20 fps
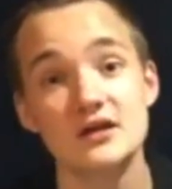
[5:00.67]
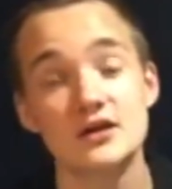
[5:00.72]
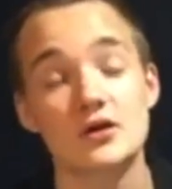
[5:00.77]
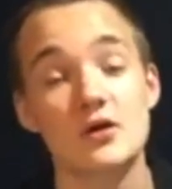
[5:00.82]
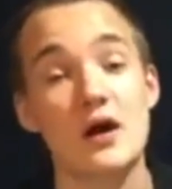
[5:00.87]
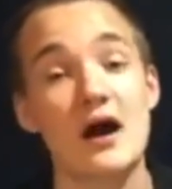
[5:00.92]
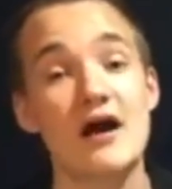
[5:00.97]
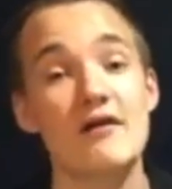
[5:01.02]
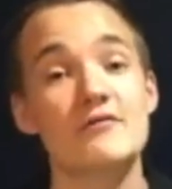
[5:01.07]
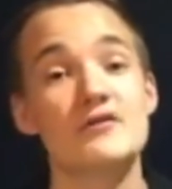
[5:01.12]
You
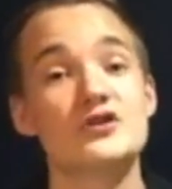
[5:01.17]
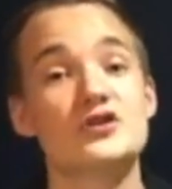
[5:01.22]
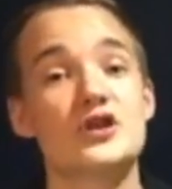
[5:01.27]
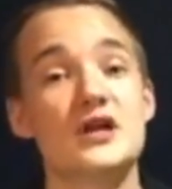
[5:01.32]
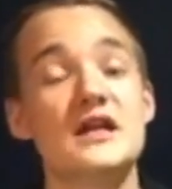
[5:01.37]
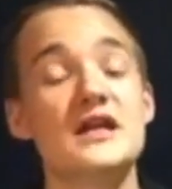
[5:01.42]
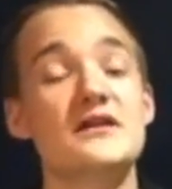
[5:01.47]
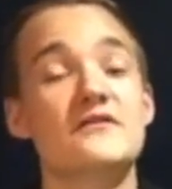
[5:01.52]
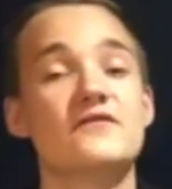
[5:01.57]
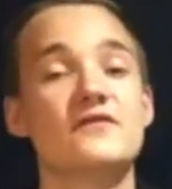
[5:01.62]
know, I've been
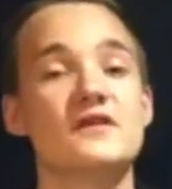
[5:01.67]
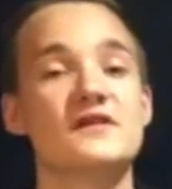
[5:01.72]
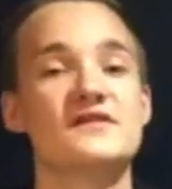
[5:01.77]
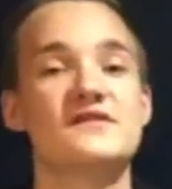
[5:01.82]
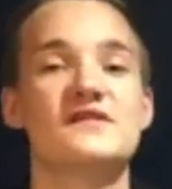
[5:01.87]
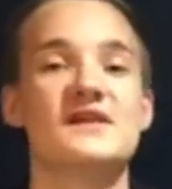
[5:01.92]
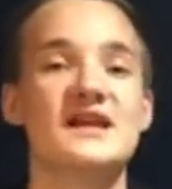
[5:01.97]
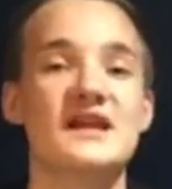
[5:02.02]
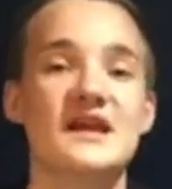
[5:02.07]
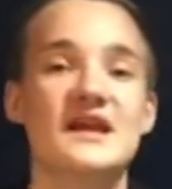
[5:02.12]
training for
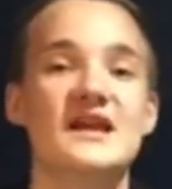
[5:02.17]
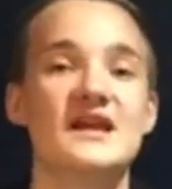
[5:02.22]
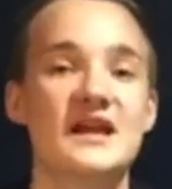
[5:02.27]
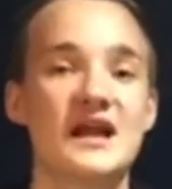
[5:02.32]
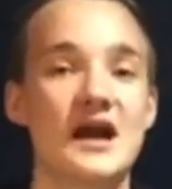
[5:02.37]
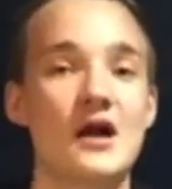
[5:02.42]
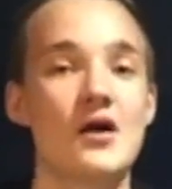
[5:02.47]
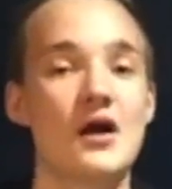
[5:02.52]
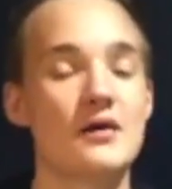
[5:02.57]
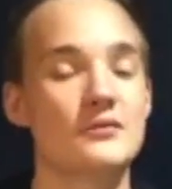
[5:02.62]
this in
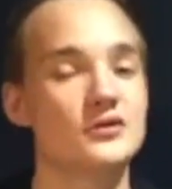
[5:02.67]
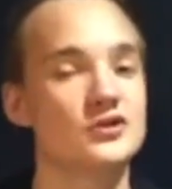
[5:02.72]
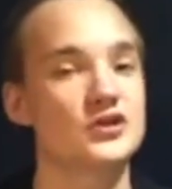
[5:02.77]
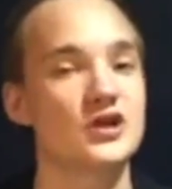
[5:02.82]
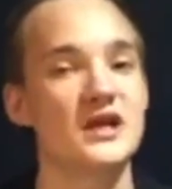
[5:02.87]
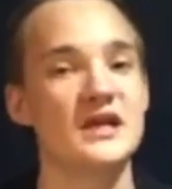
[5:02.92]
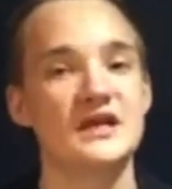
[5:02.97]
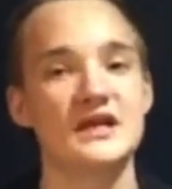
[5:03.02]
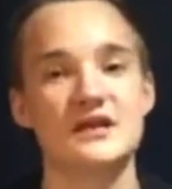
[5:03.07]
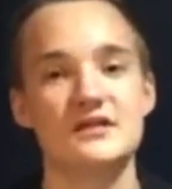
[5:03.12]
and out. I've been
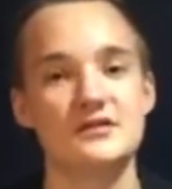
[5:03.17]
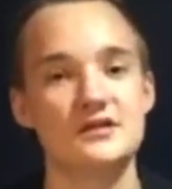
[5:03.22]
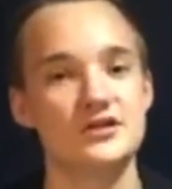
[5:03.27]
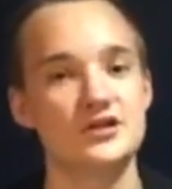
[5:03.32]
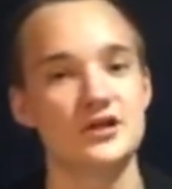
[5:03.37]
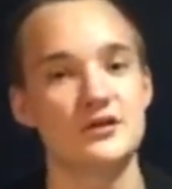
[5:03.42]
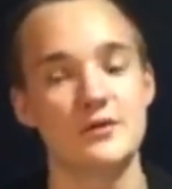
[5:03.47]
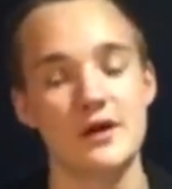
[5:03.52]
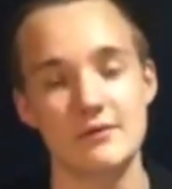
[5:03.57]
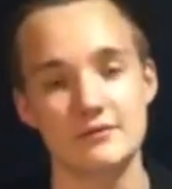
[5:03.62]
training in the
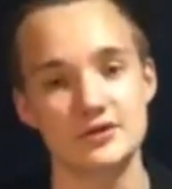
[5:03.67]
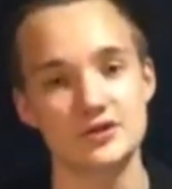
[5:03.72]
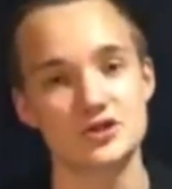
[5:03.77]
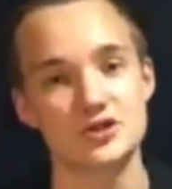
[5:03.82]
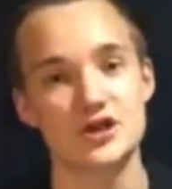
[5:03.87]
gym. I've been